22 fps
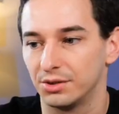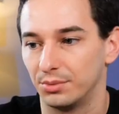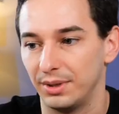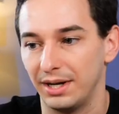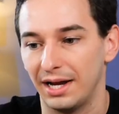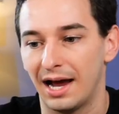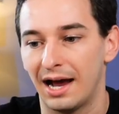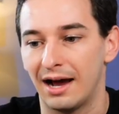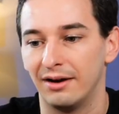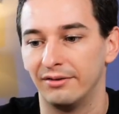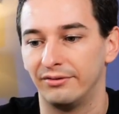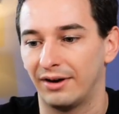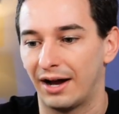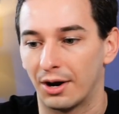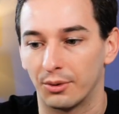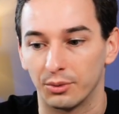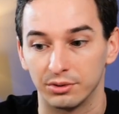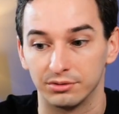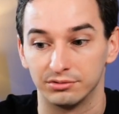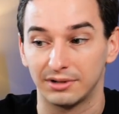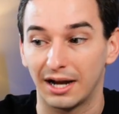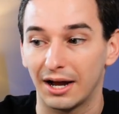So we have
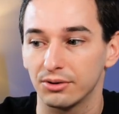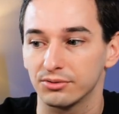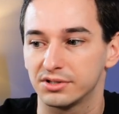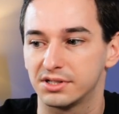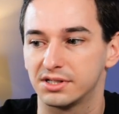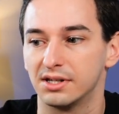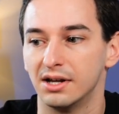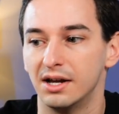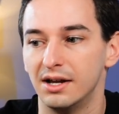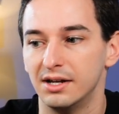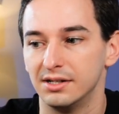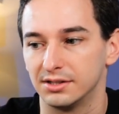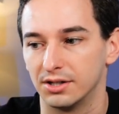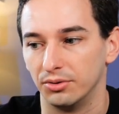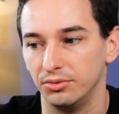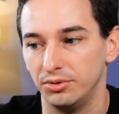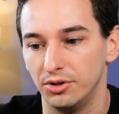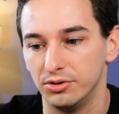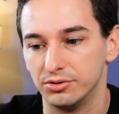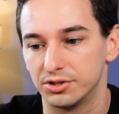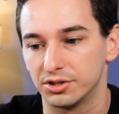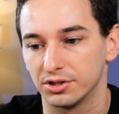our routes, so
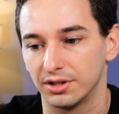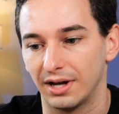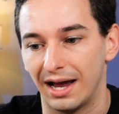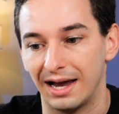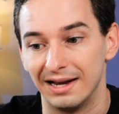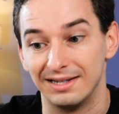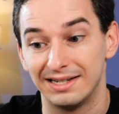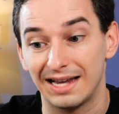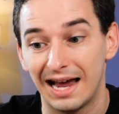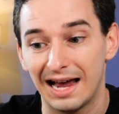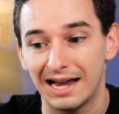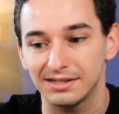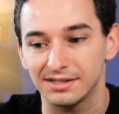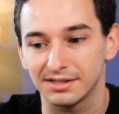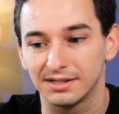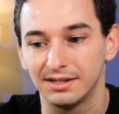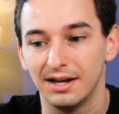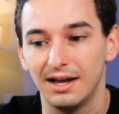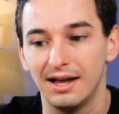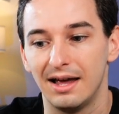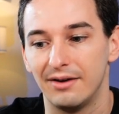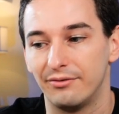user and task.